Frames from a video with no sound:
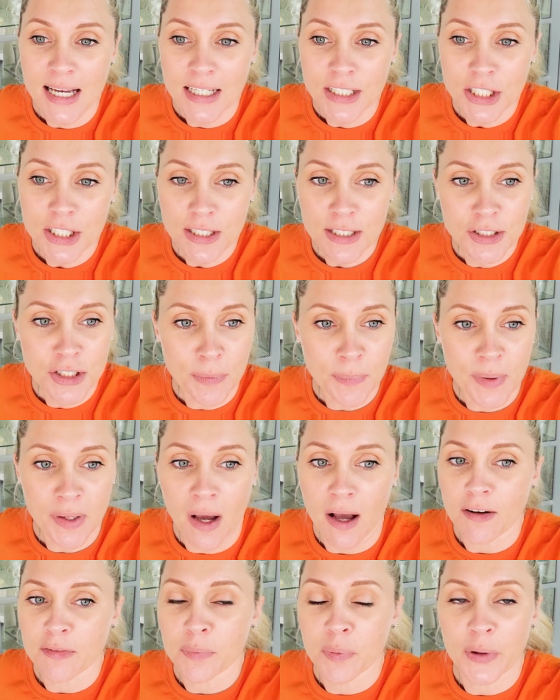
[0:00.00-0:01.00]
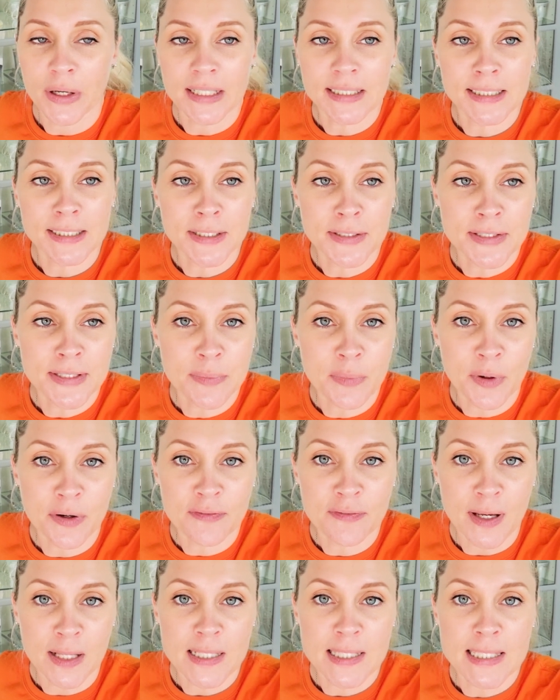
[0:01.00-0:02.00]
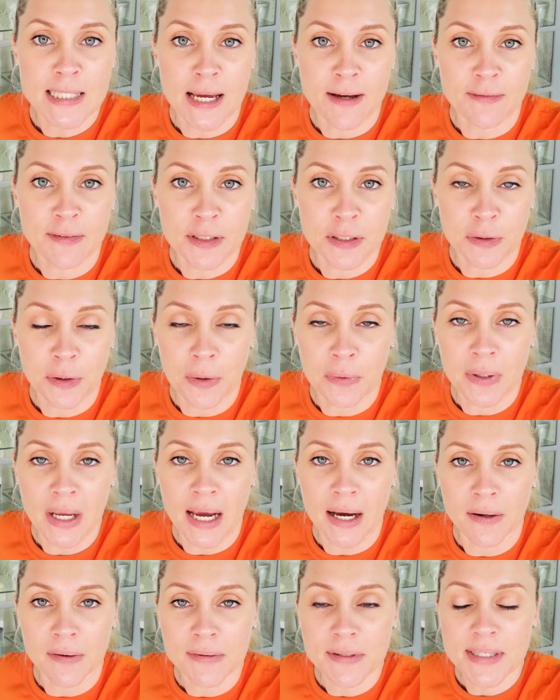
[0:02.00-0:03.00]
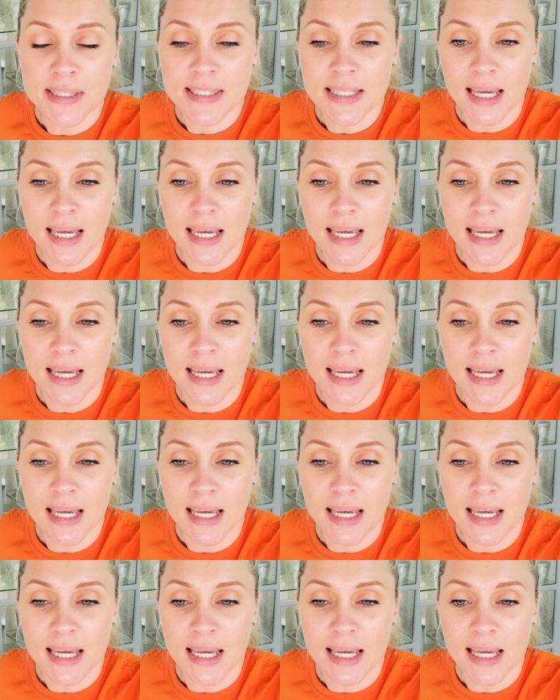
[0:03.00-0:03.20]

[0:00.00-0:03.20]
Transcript: just a jumping off point to do some more fun stuff in your own house.